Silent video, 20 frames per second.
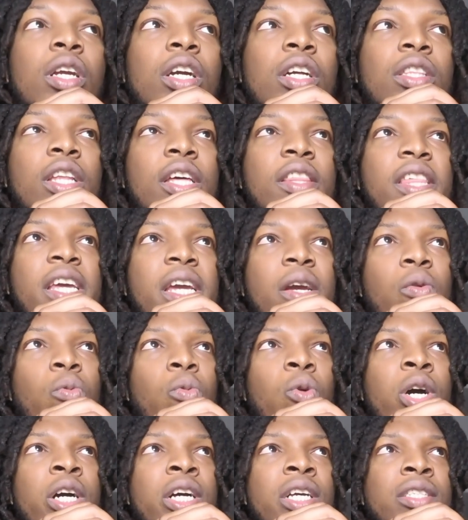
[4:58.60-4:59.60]
the thing
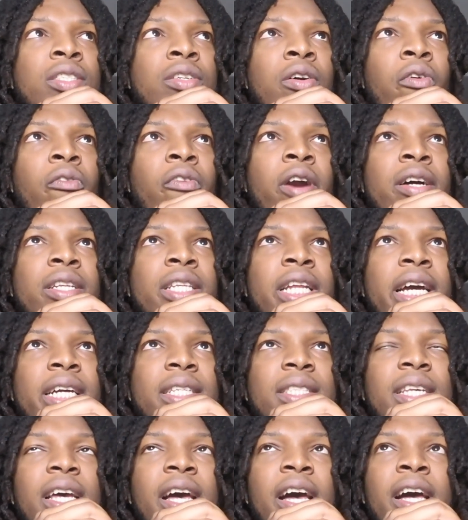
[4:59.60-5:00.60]
was, around
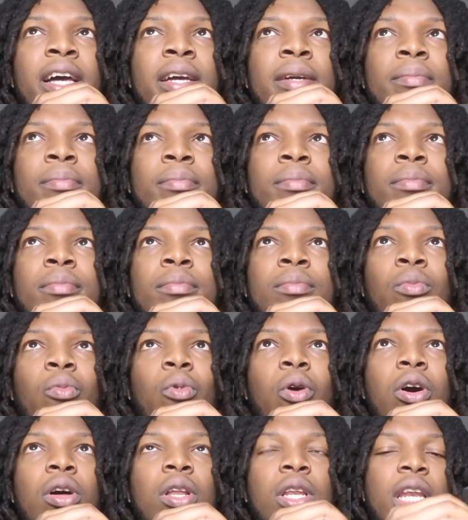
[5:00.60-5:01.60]
that time,
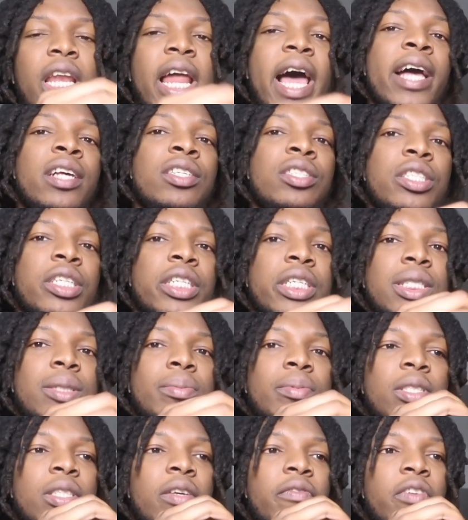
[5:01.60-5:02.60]
well, last year
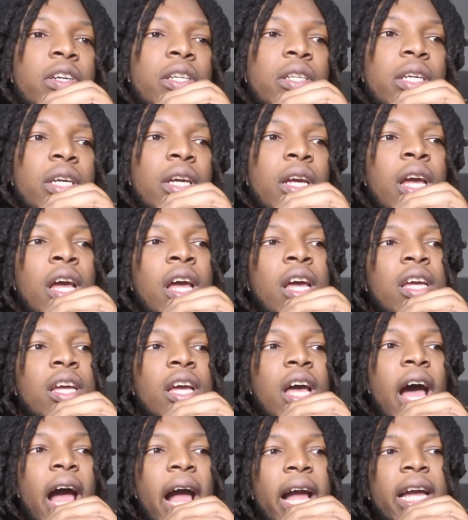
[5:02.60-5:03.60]
specifically,
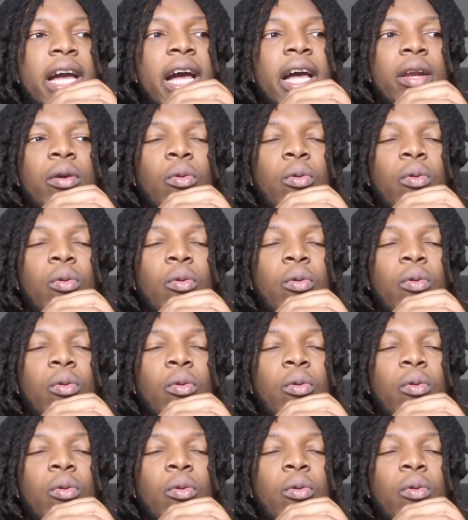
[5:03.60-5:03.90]
I kind